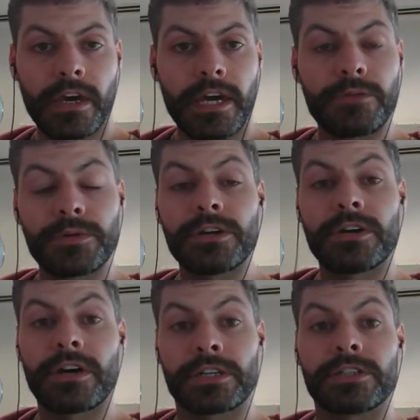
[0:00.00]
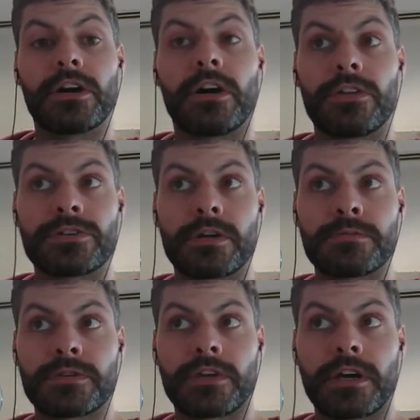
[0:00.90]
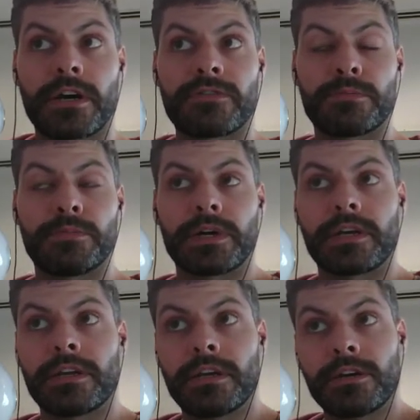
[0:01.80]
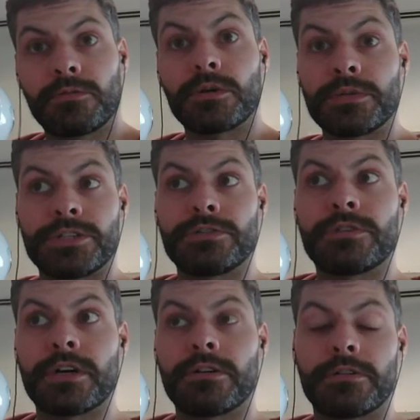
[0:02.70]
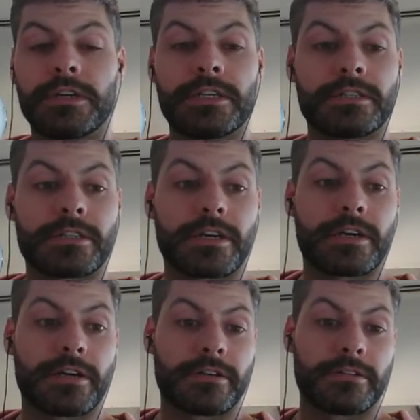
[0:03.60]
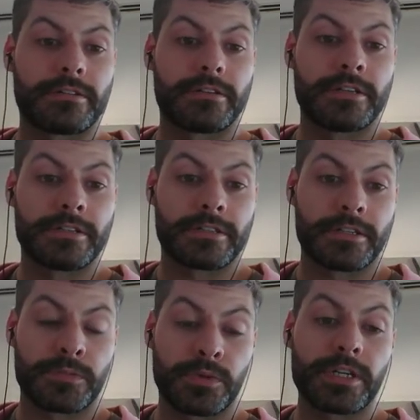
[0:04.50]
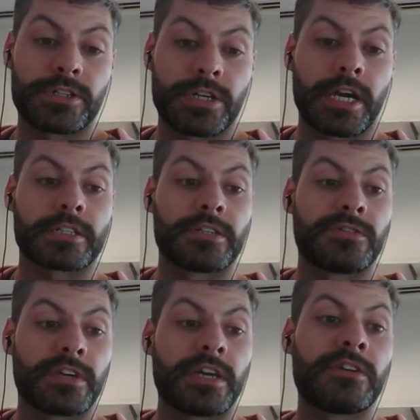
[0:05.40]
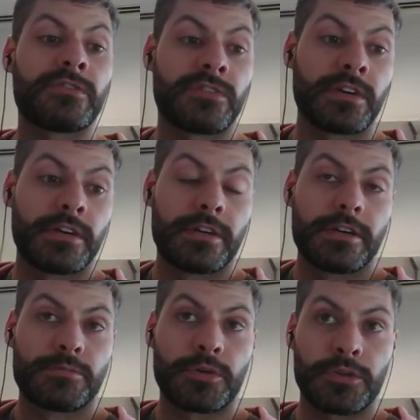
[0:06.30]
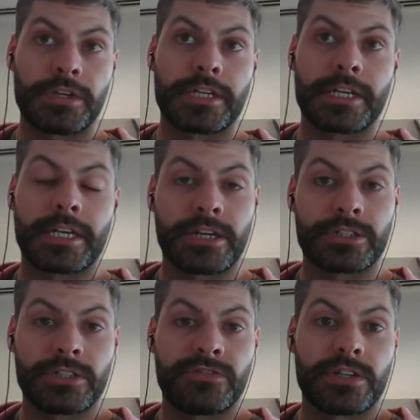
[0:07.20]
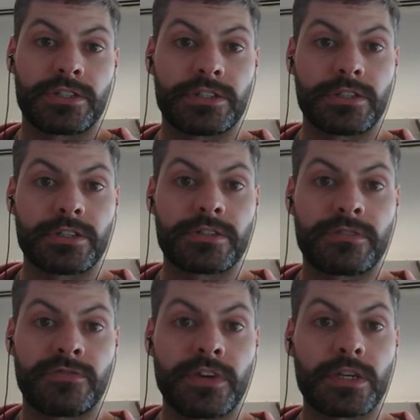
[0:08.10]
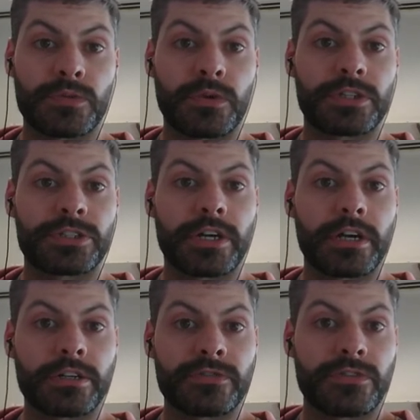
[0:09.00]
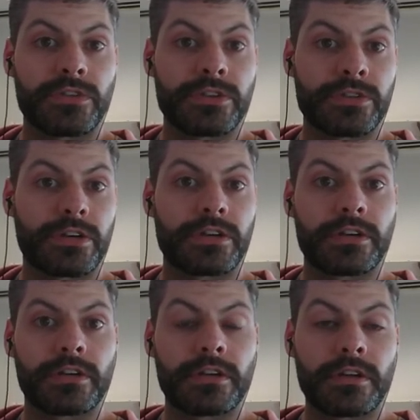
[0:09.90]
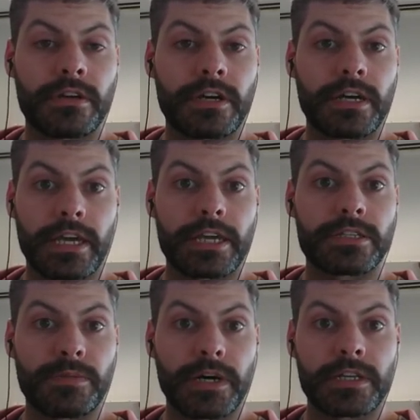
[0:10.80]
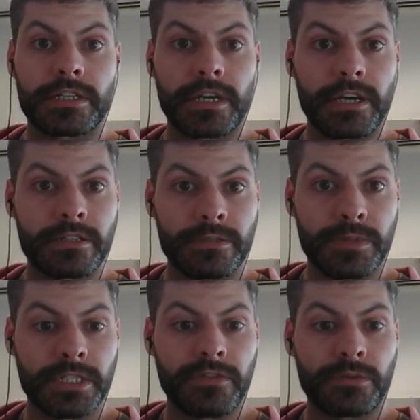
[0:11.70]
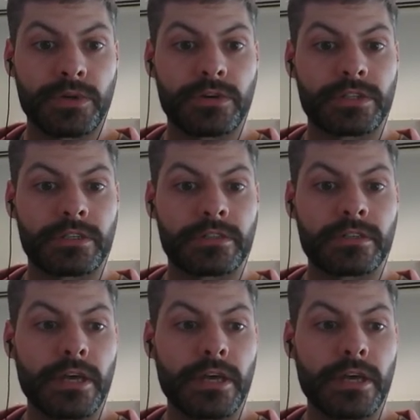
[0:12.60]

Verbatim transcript: And we don't know actually all the terms of the offer, but what we do know is pretty attractive if Prothena can actually finish these phase 1 trials for the certain antibodies against specific proteins.